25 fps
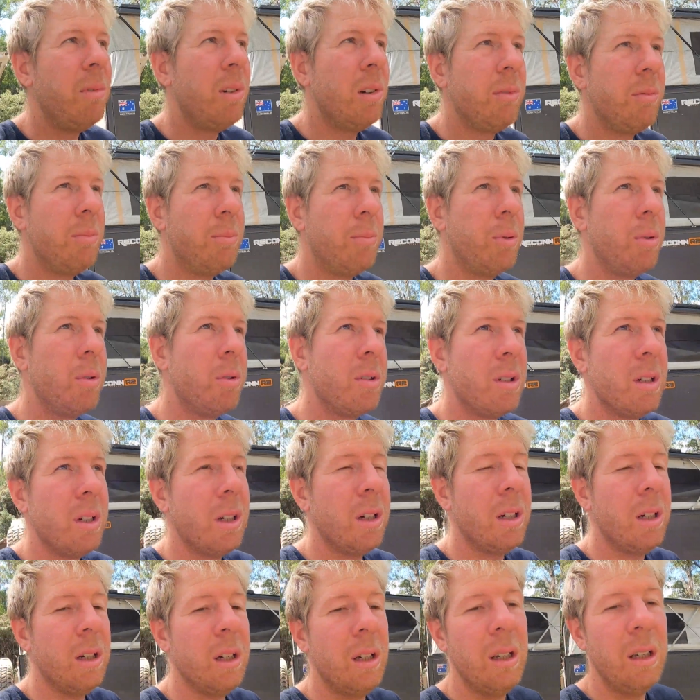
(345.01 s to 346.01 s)
We've booked
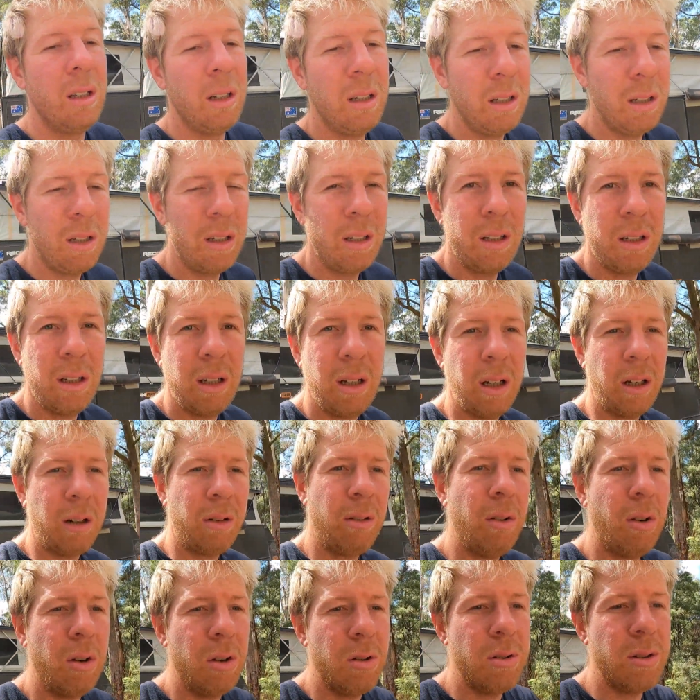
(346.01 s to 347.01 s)
a
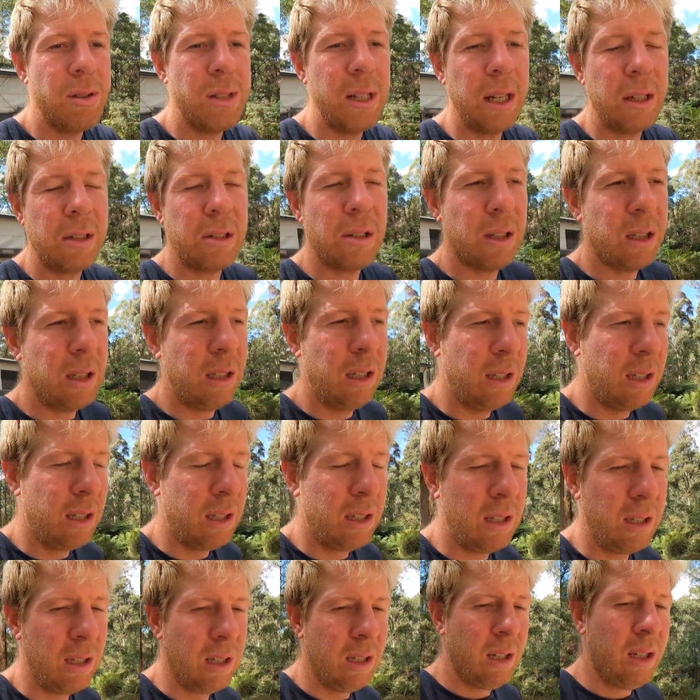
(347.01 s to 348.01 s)
cruise actually,
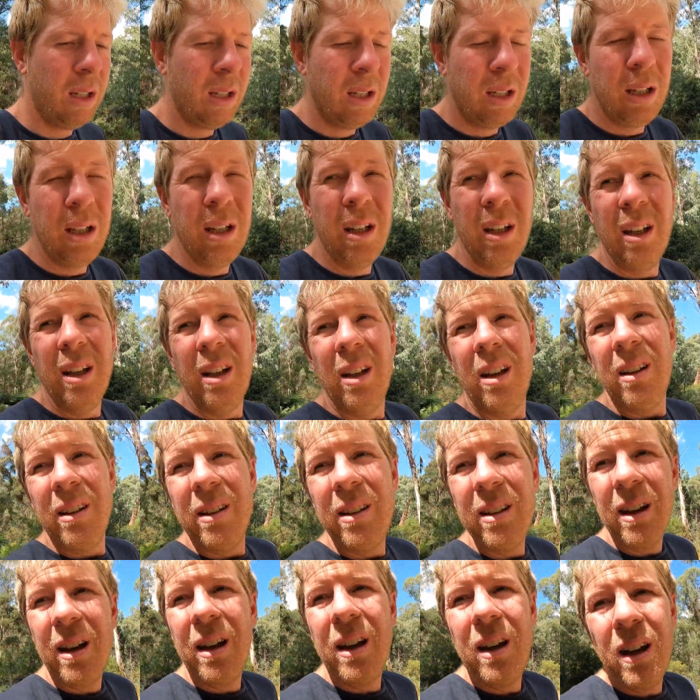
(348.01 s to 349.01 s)

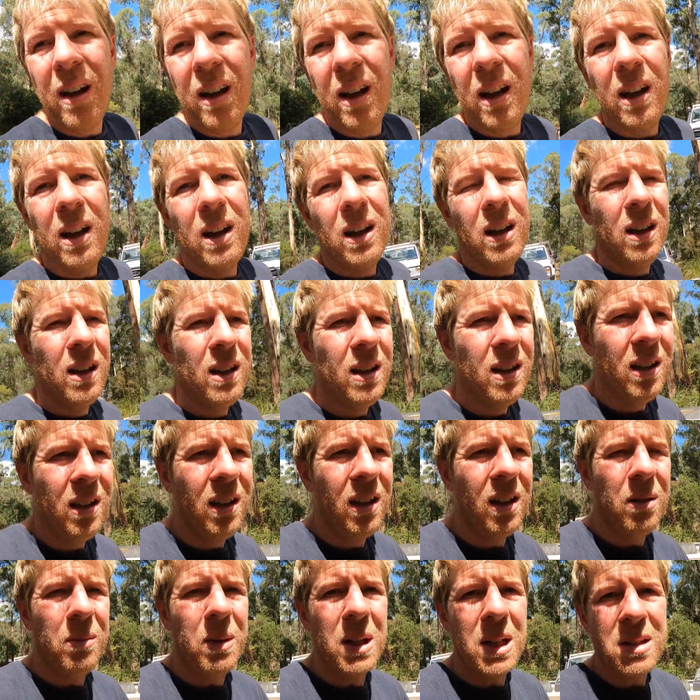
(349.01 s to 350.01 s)
so
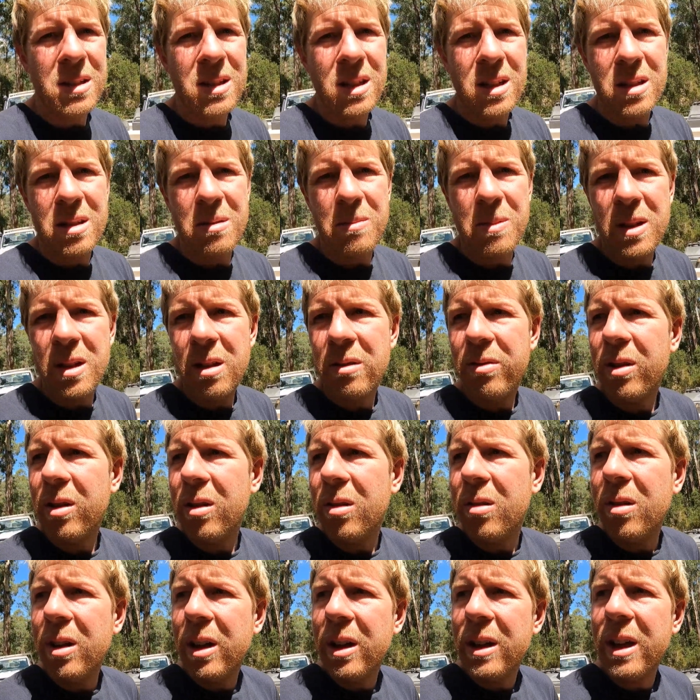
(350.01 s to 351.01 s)
yeah, it makes things a bit
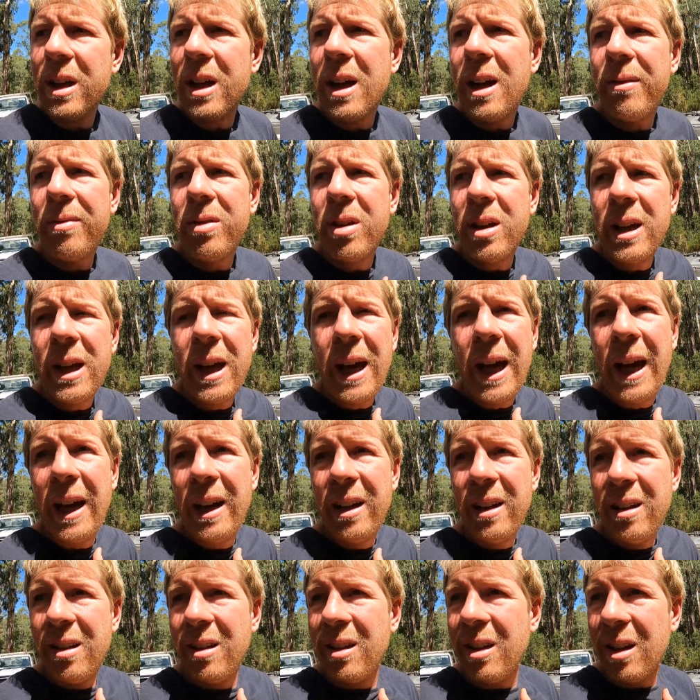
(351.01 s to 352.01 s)
difficult. And then after
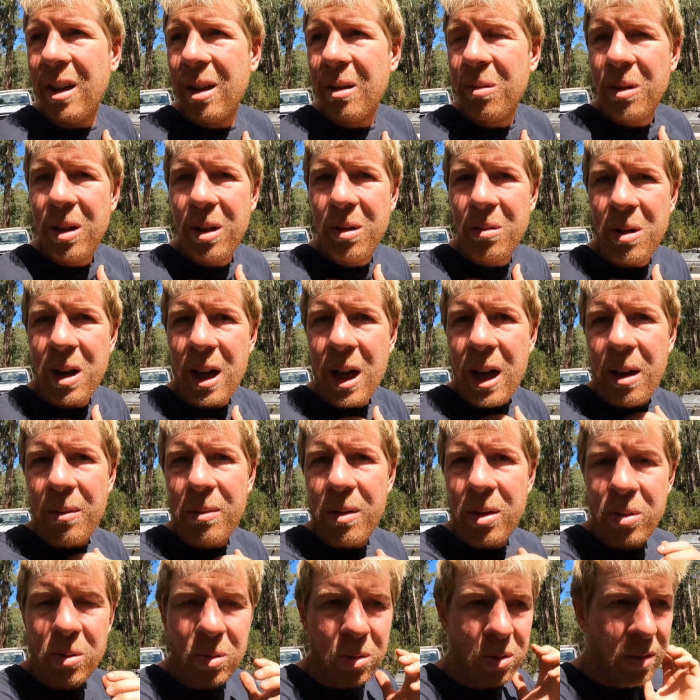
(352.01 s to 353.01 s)
that, you know, we're way
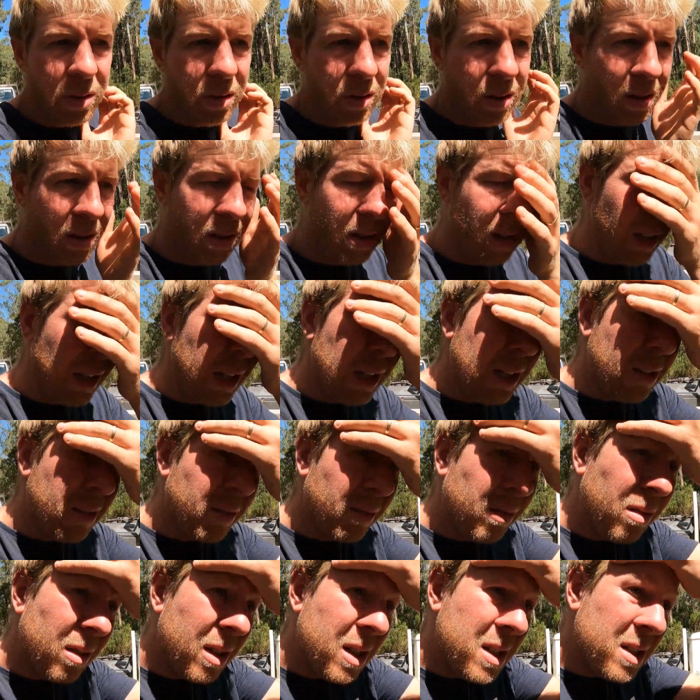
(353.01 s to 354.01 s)
up the north end
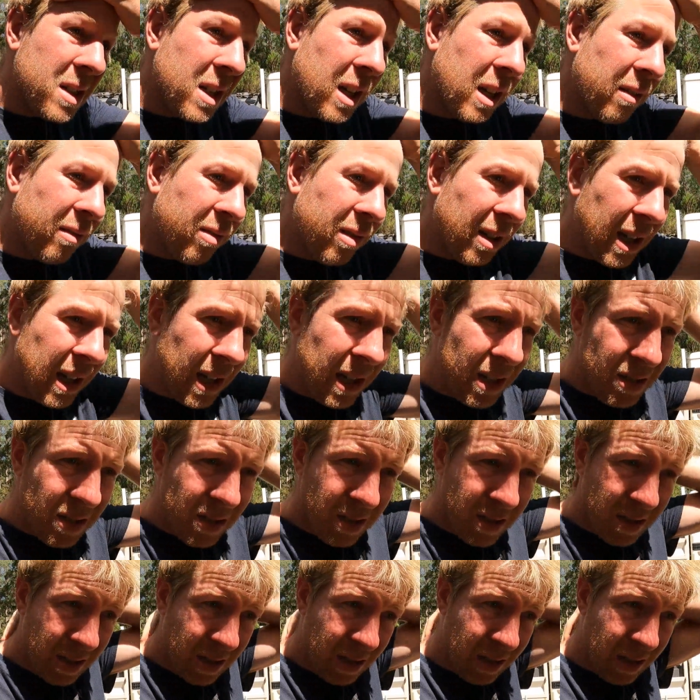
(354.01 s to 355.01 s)
of Queensland for
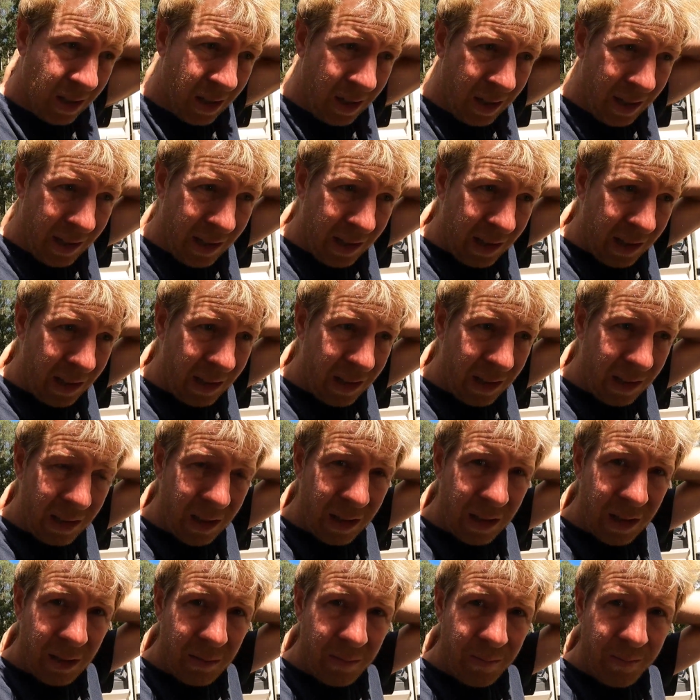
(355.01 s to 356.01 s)
ages.
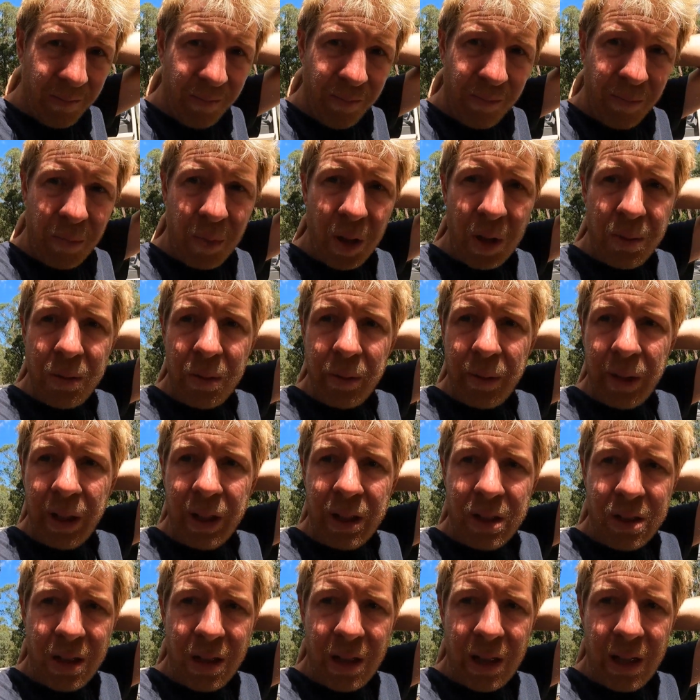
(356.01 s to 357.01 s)
Maybe we
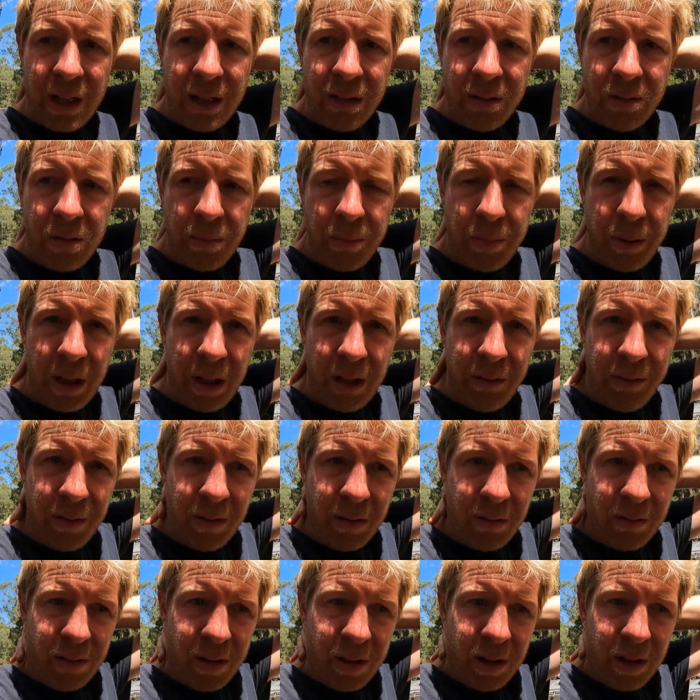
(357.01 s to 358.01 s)
can delay the repair
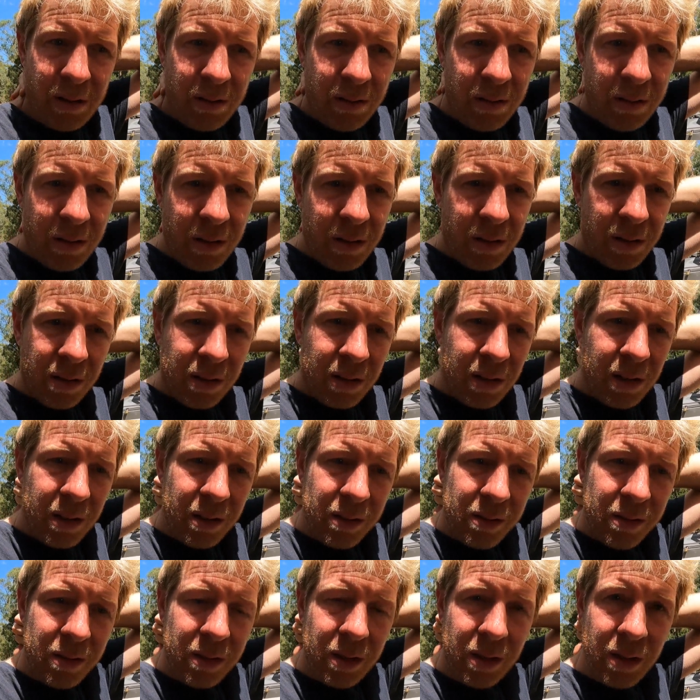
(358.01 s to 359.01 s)
for a while. I
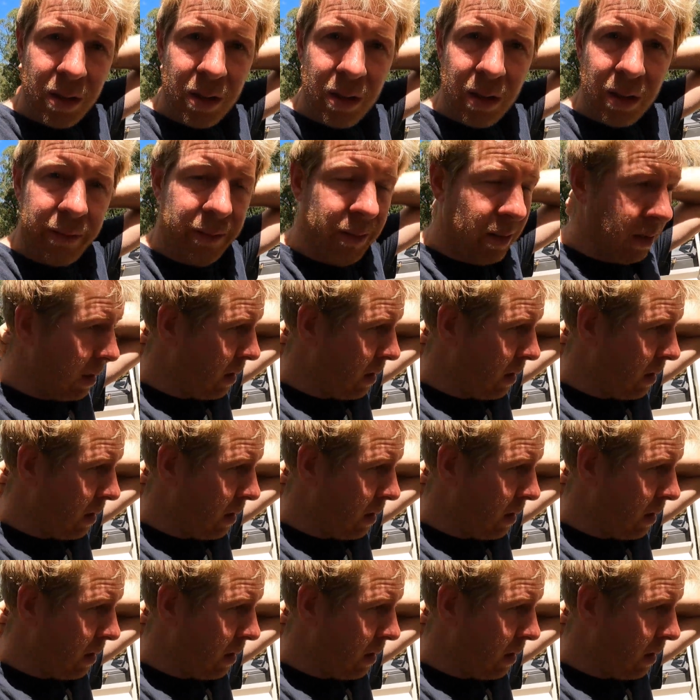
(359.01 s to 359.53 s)
don't really know.